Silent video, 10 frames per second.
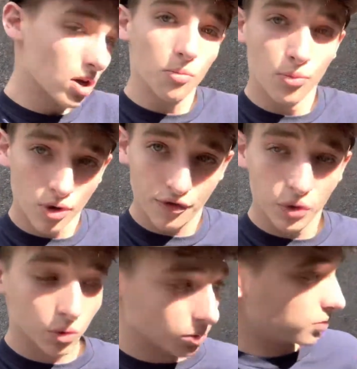more
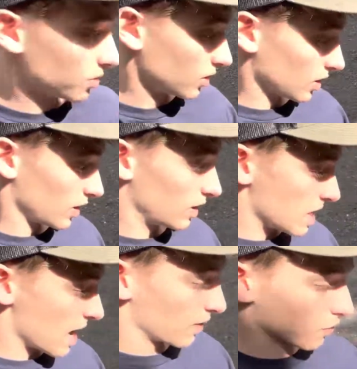fuel
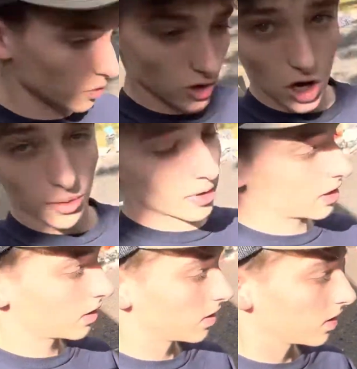getting through the
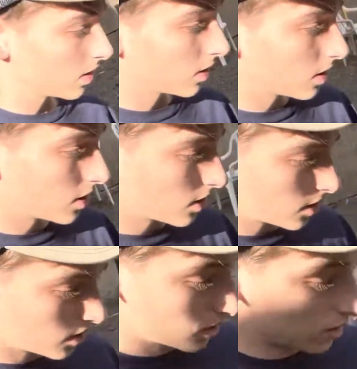carburetor.
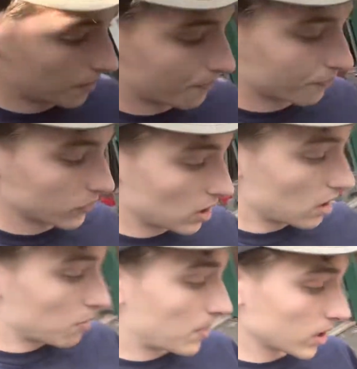
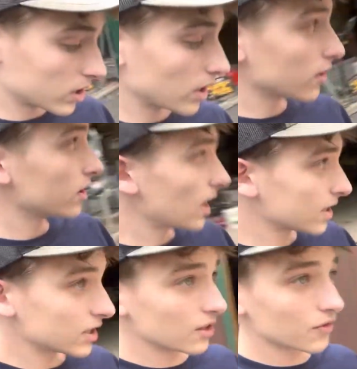But personally, other than that
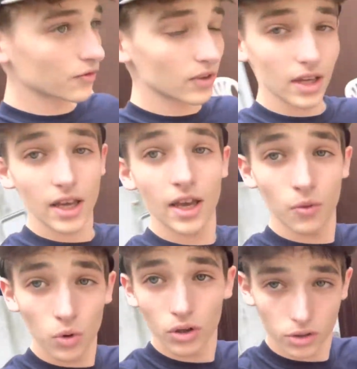stuff, it
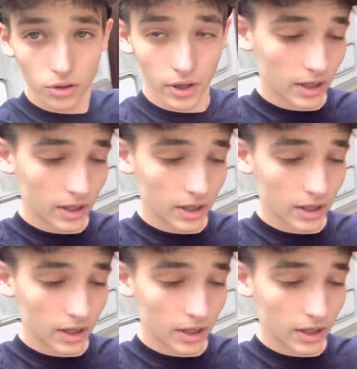works great